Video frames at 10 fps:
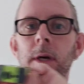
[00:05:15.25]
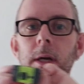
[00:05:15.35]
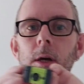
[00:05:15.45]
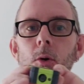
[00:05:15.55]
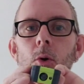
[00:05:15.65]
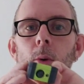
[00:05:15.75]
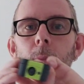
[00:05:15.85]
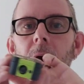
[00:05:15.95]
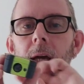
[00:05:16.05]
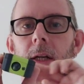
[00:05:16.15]
it
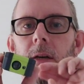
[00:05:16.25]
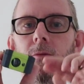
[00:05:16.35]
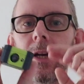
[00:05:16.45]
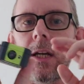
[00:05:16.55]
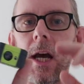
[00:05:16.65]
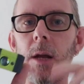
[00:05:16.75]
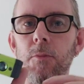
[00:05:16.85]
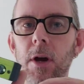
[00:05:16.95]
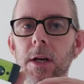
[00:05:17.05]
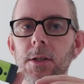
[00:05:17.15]
automatically
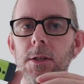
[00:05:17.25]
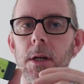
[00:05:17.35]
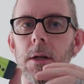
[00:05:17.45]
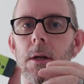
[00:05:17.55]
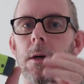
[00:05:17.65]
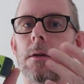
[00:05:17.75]
recalibrates and